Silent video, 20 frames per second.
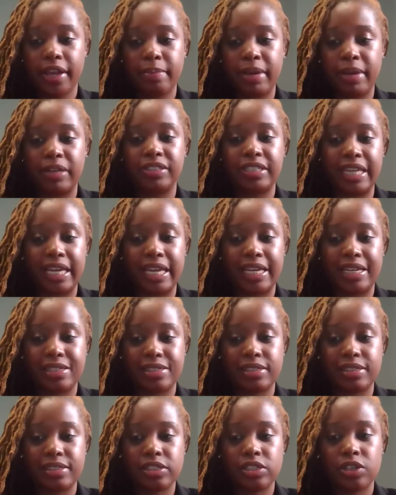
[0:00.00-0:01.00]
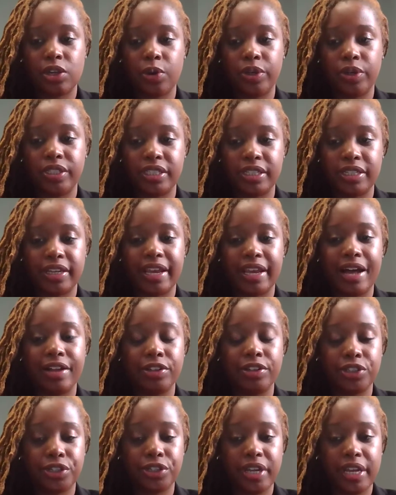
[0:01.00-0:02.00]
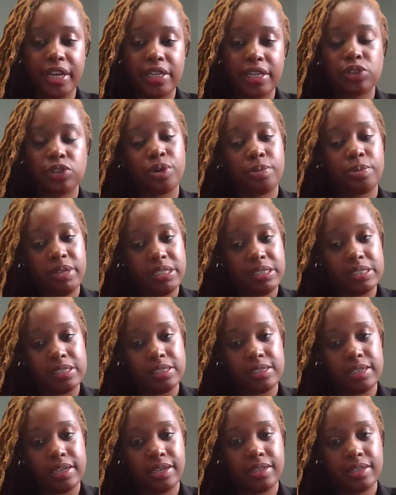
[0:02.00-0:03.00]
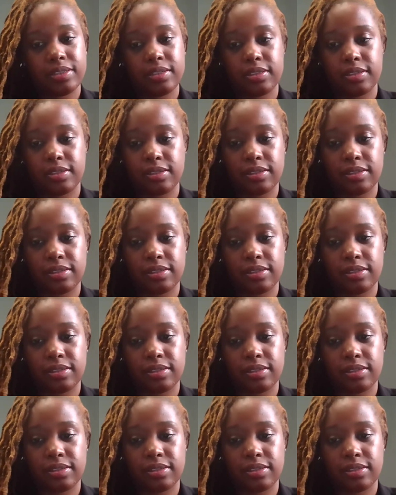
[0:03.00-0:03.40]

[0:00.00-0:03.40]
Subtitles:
about days, is notice in calendar days or business days?